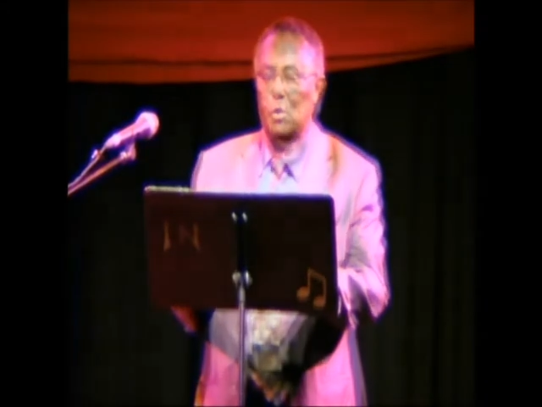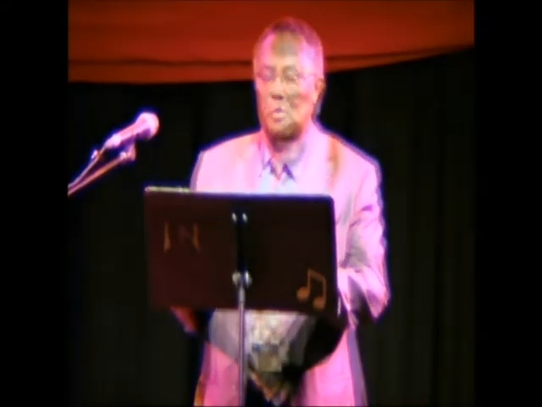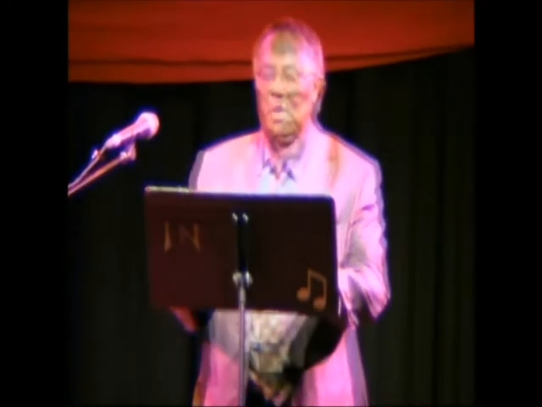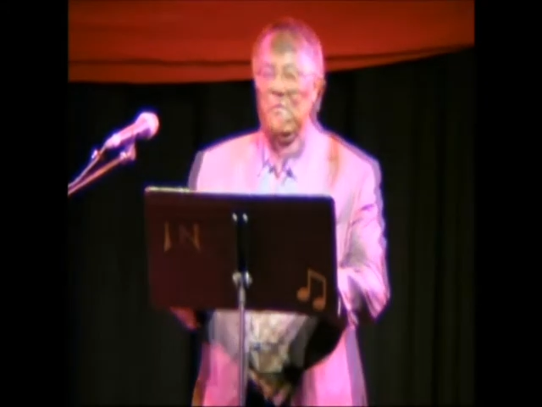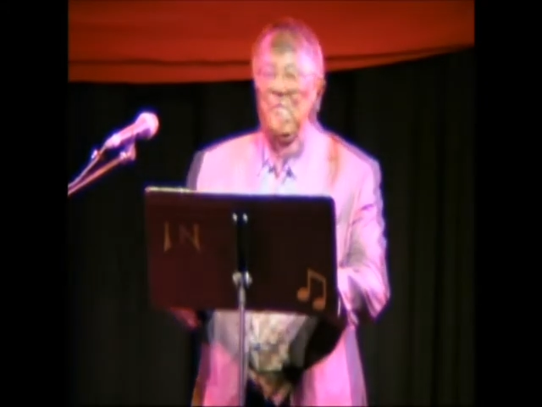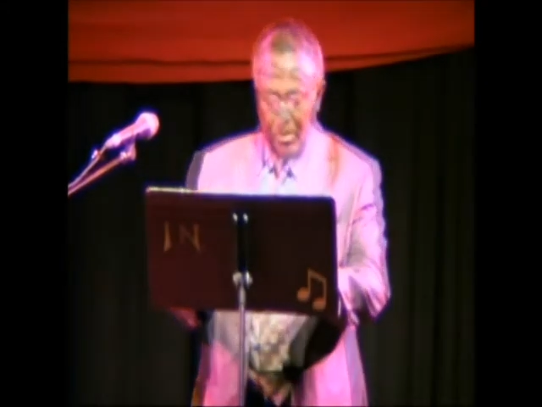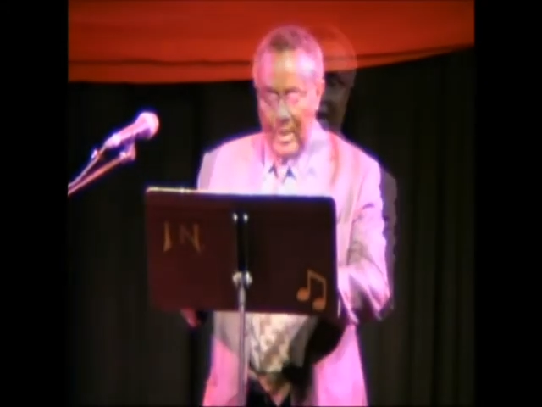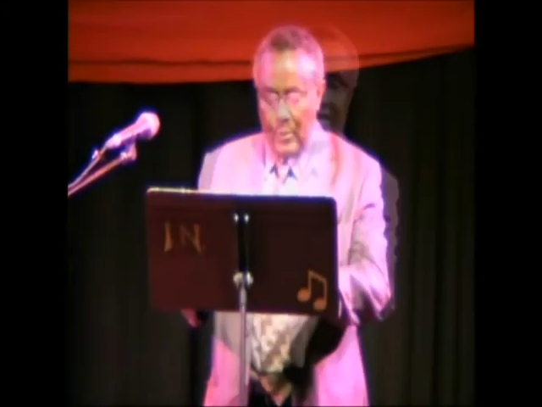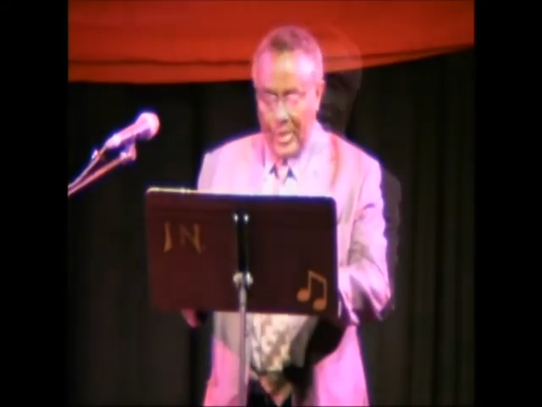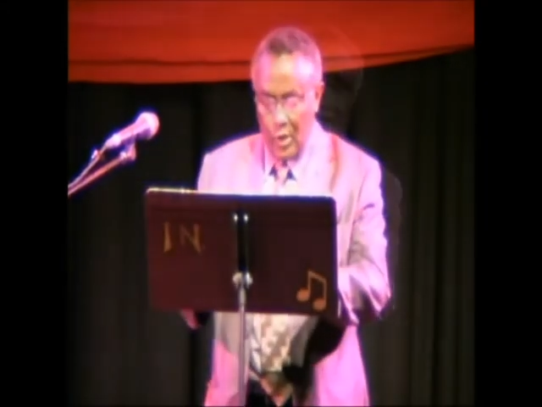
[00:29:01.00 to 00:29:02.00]
Happy to
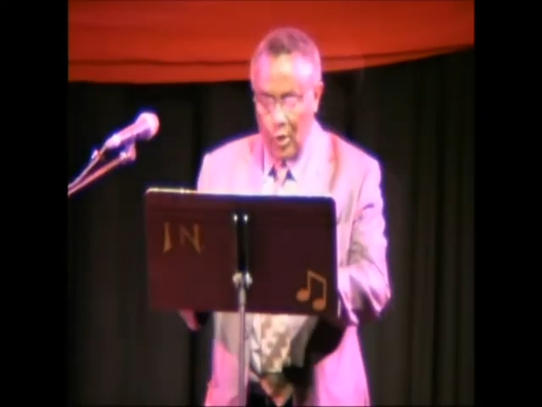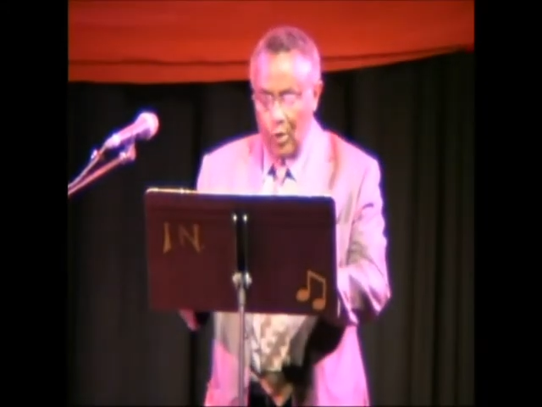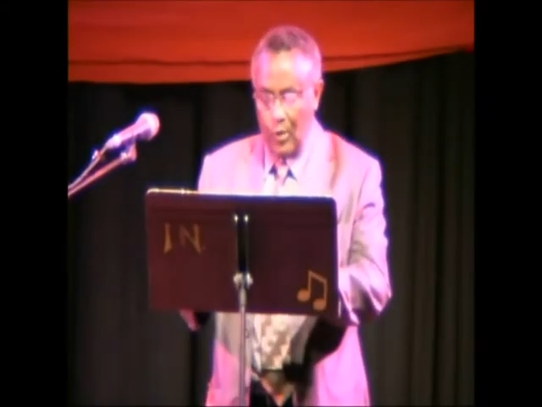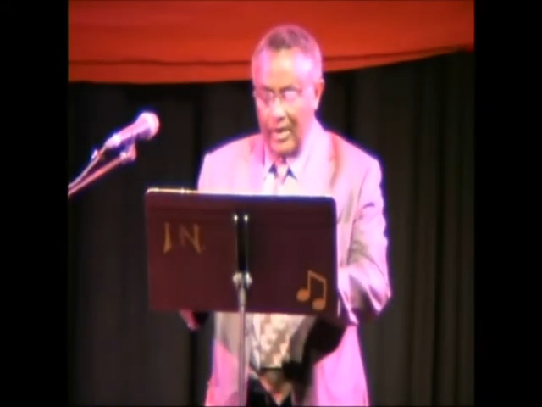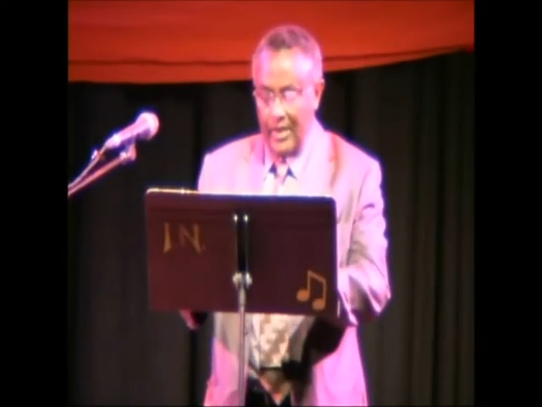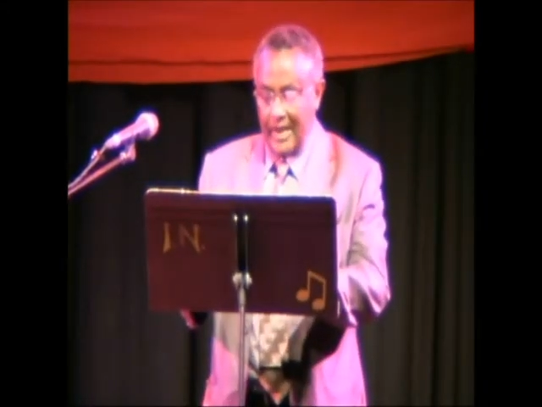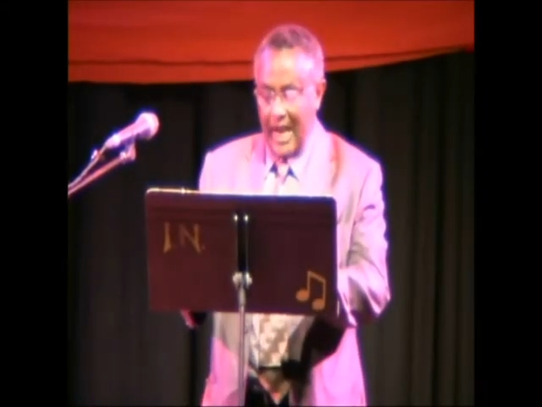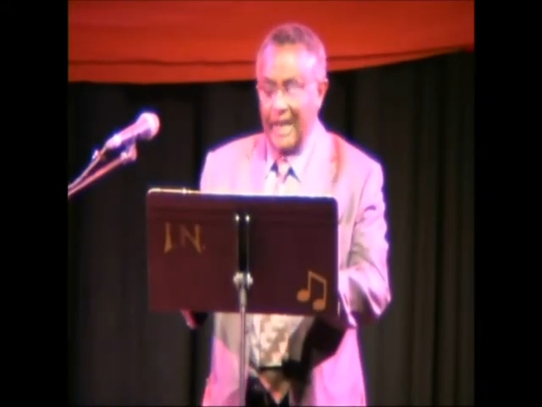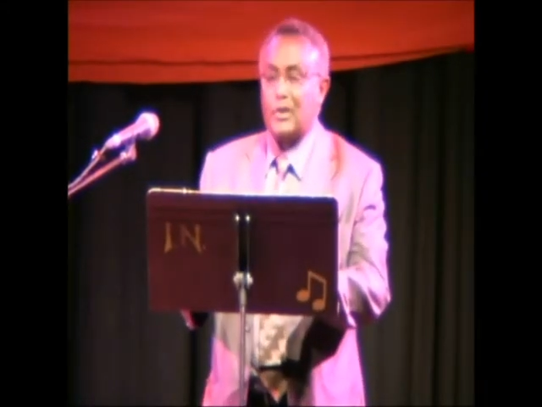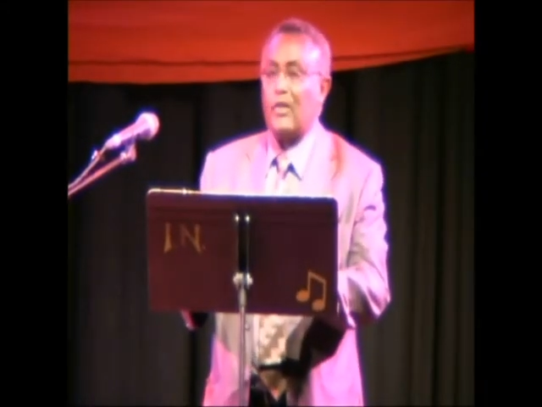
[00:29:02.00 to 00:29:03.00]
be with you in the
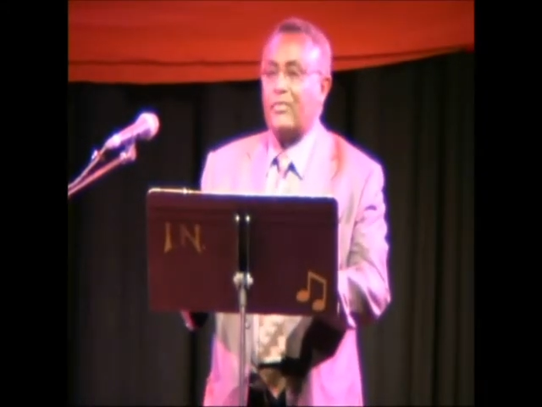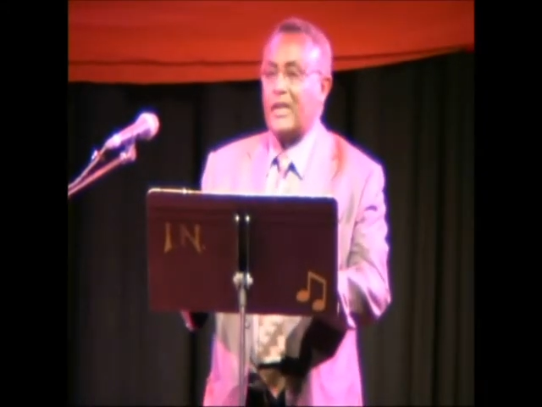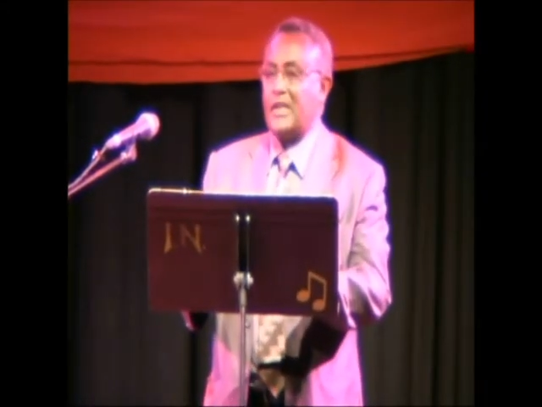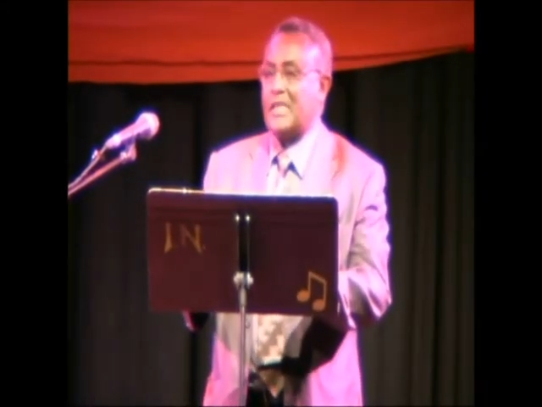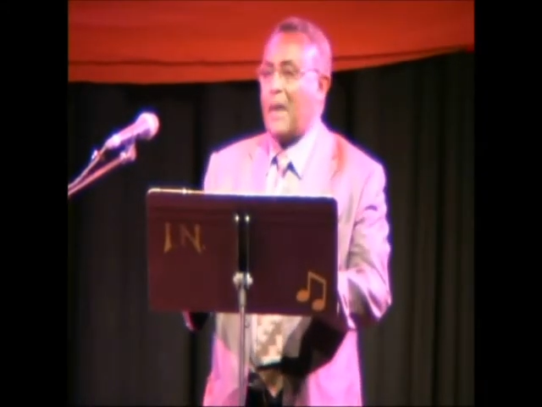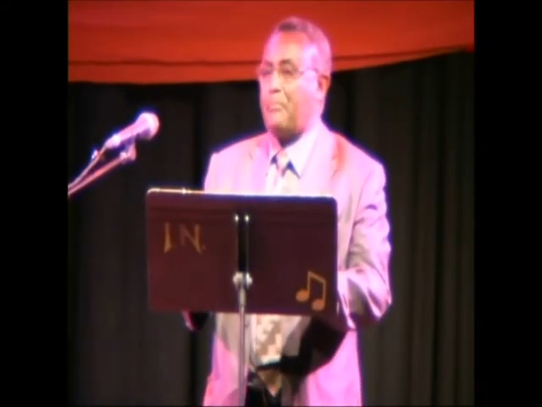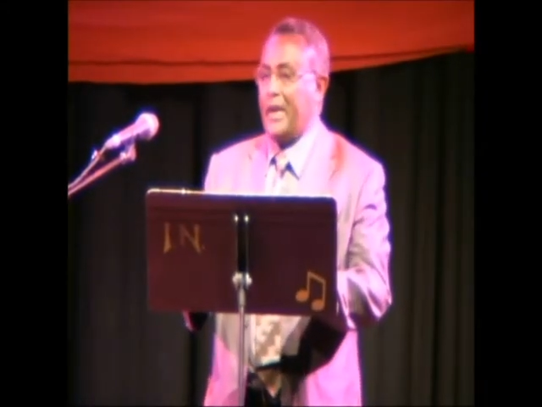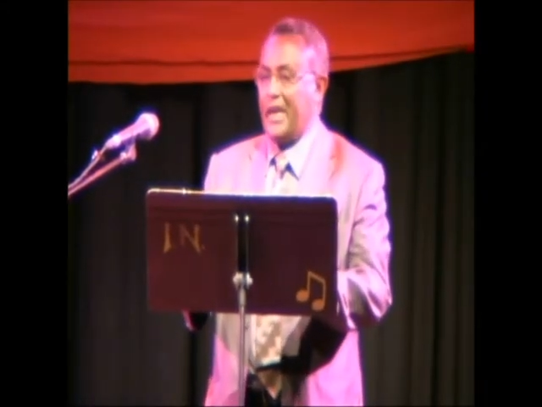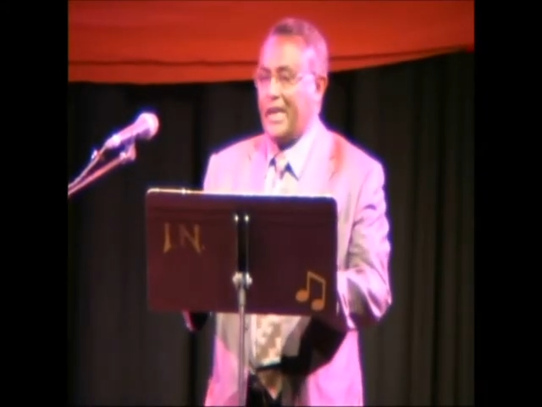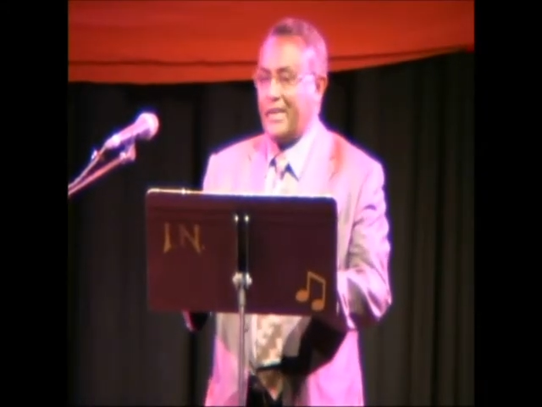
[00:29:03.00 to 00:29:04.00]
night of the
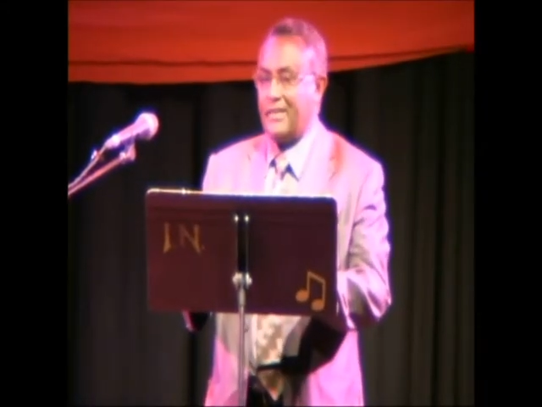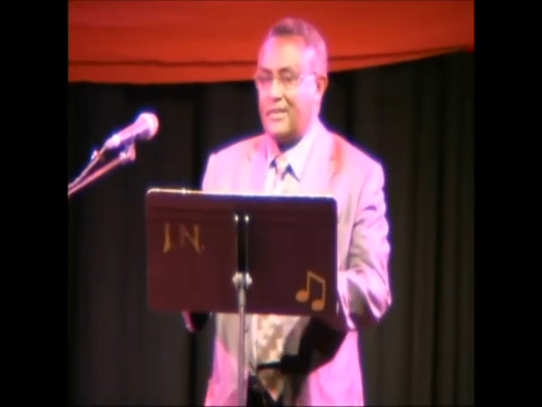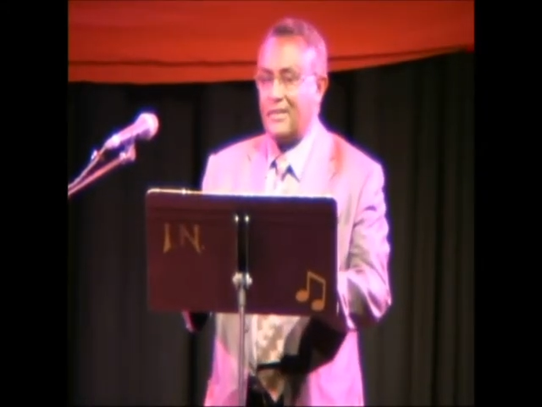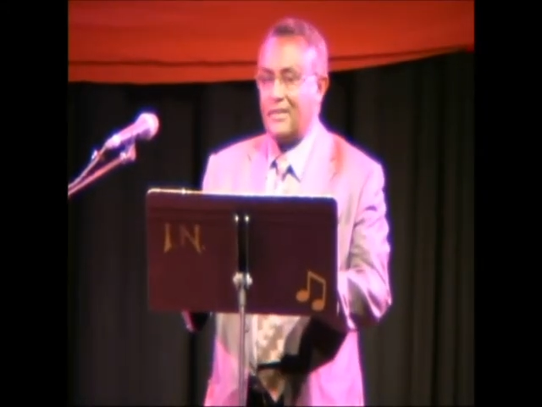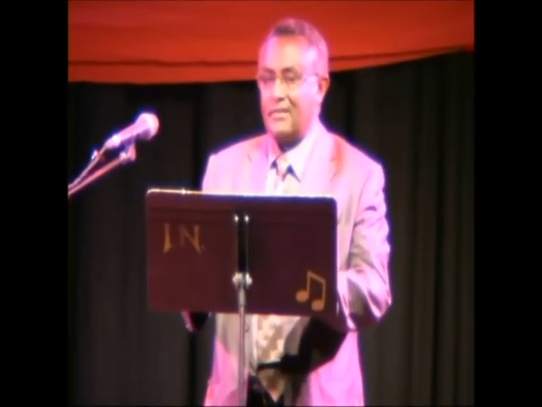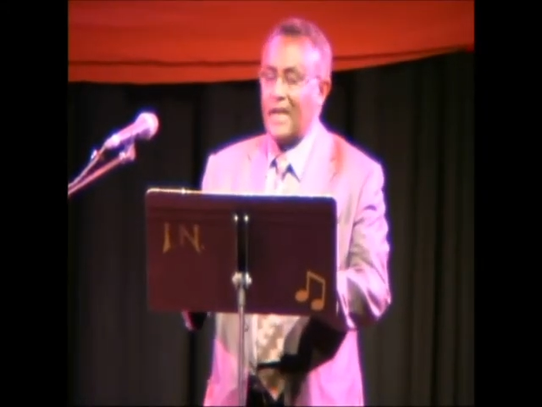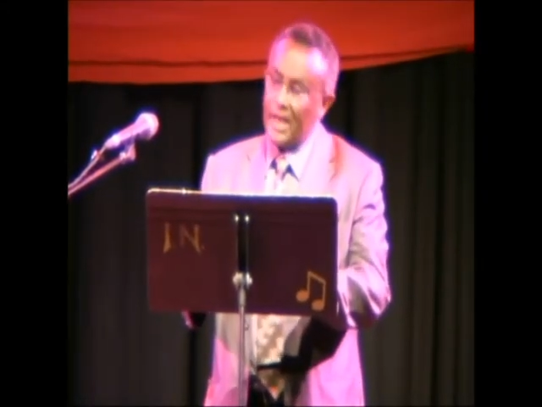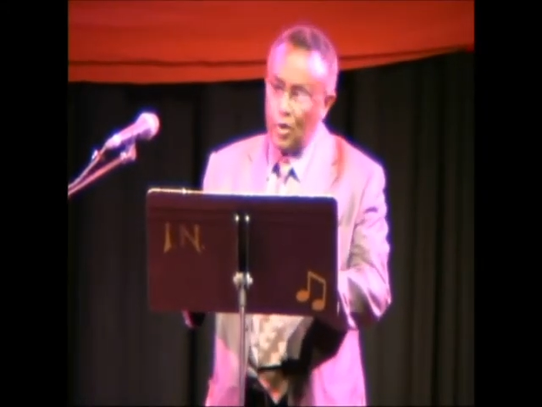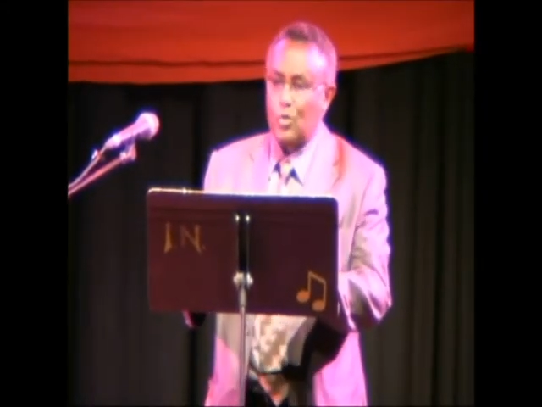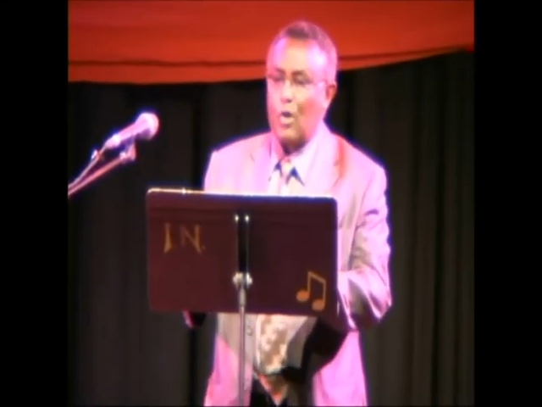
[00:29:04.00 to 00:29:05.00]
disappeared.
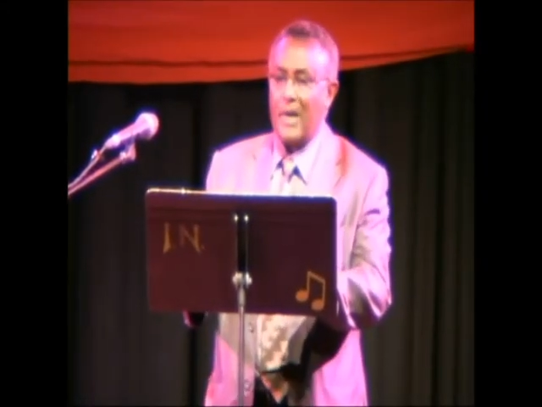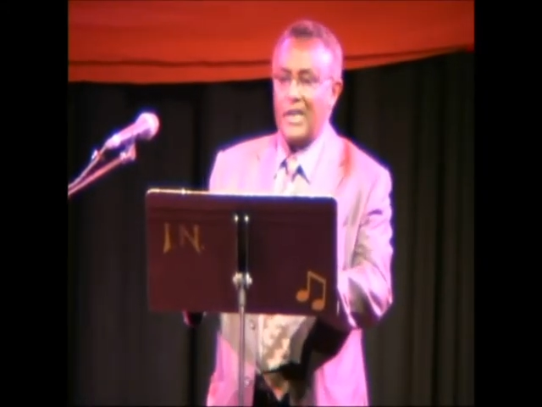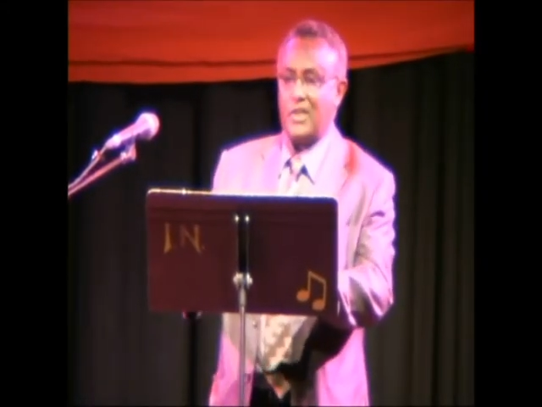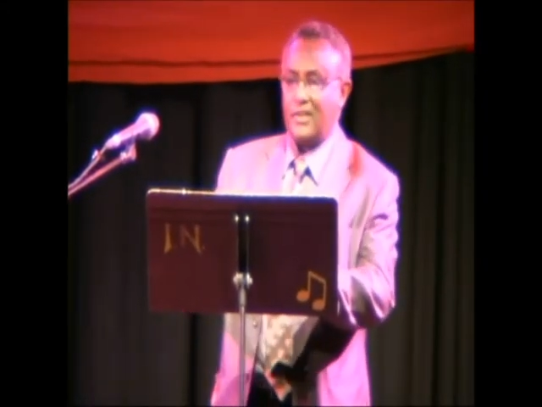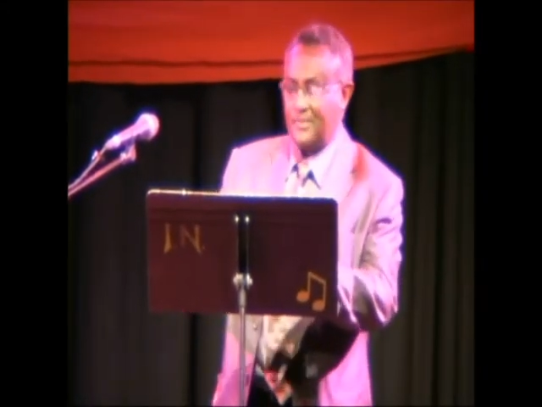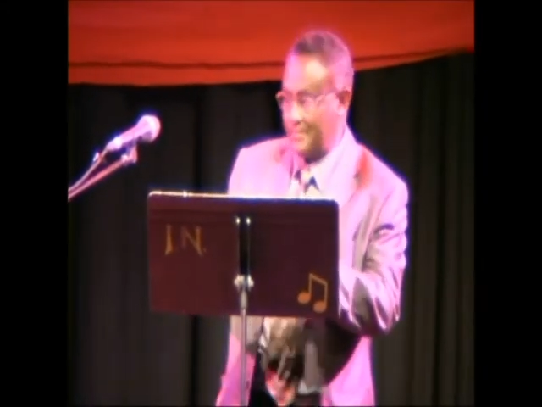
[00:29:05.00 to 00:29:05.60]
Thank you so much.